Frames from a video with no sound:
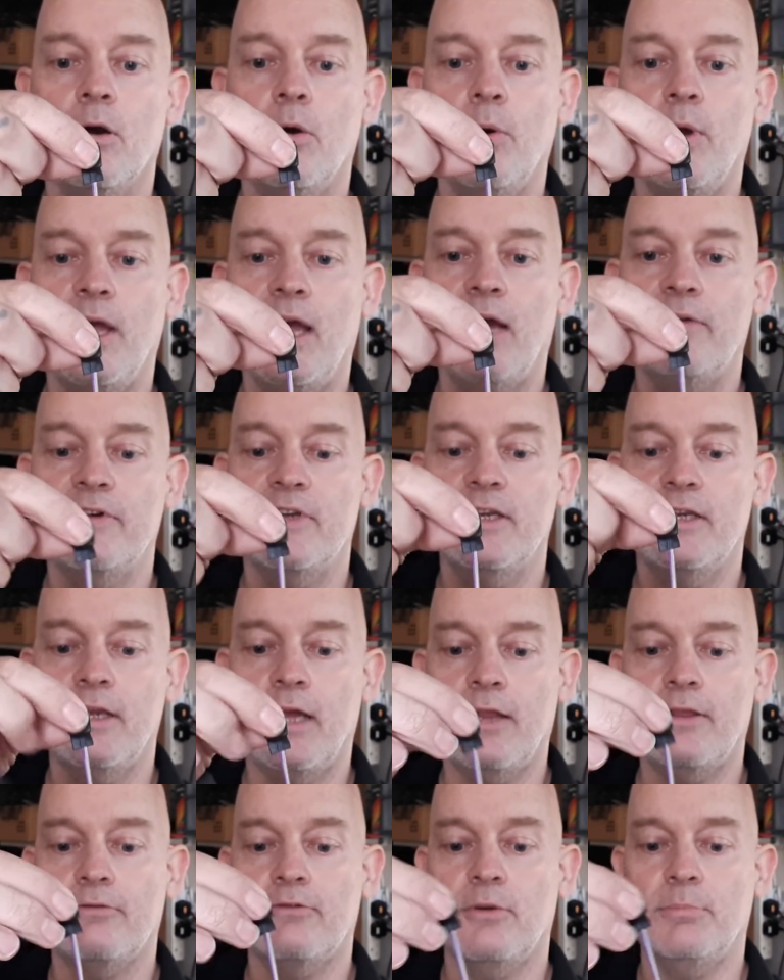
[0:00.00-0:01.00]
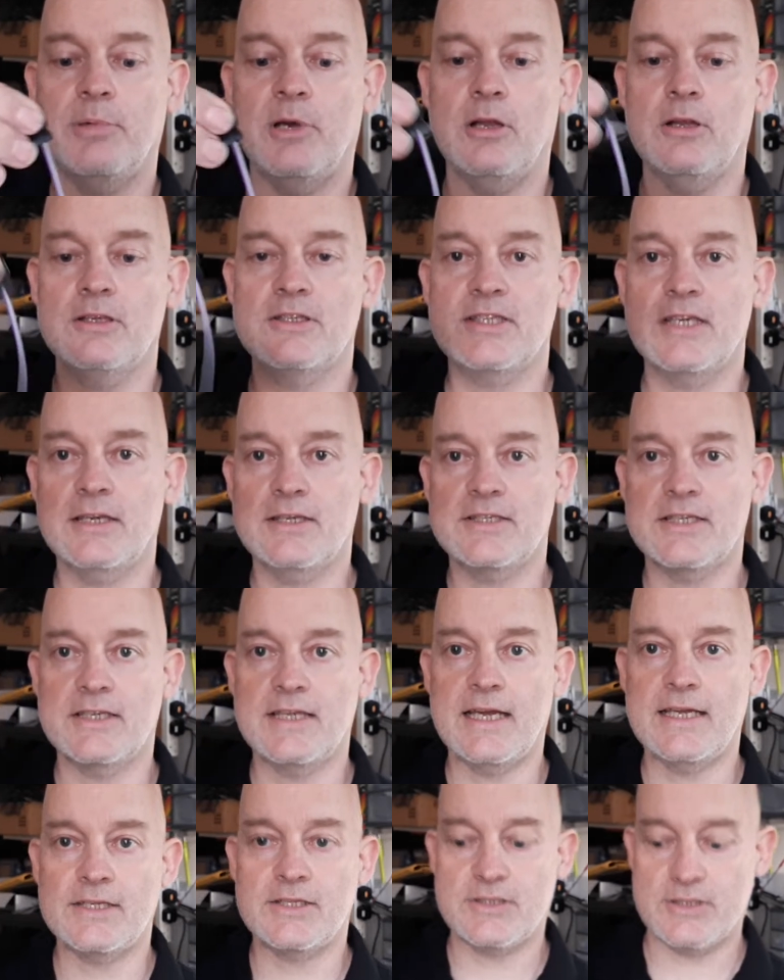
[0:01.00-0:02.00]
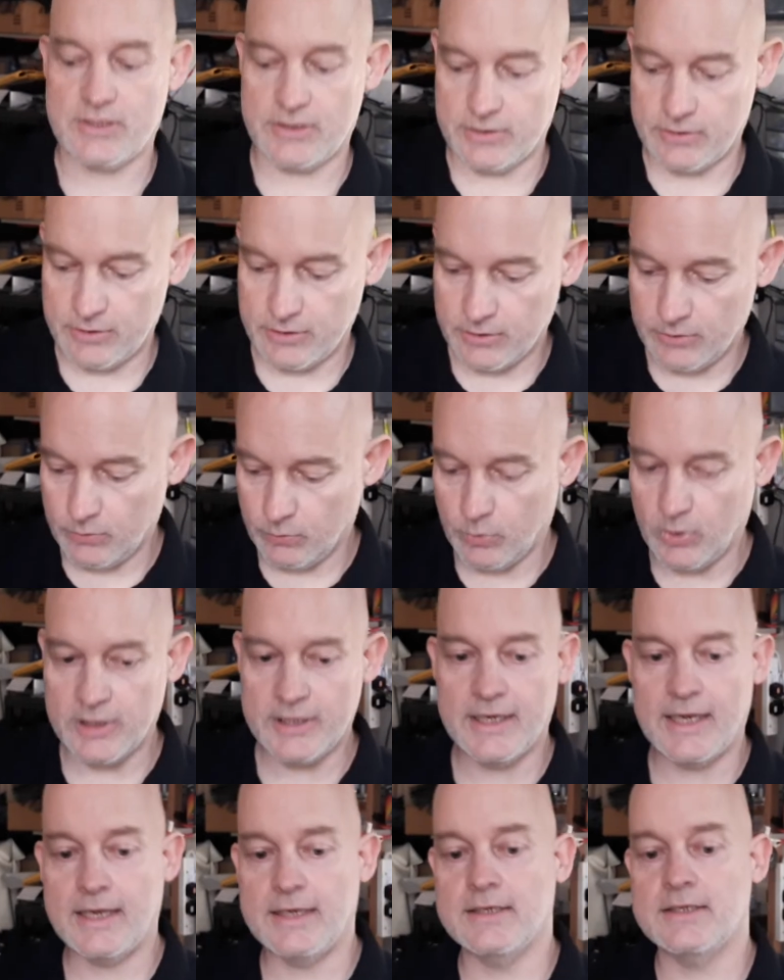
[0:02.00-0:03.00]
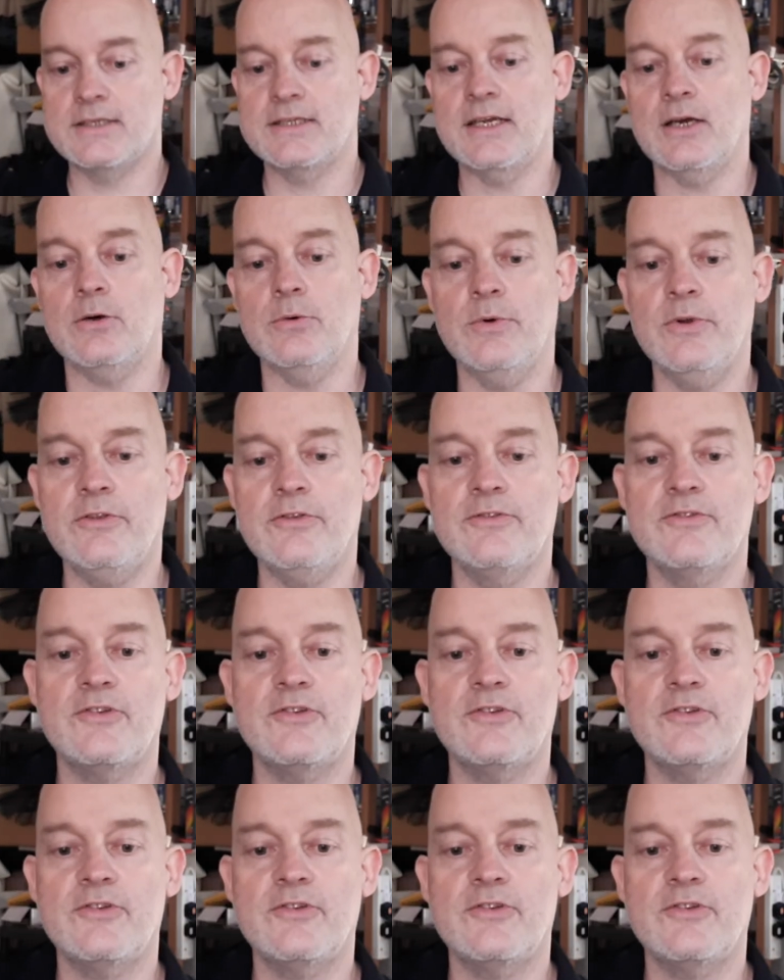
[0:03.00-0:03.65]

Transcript: We have another repulsor, so that's one hand dealt with.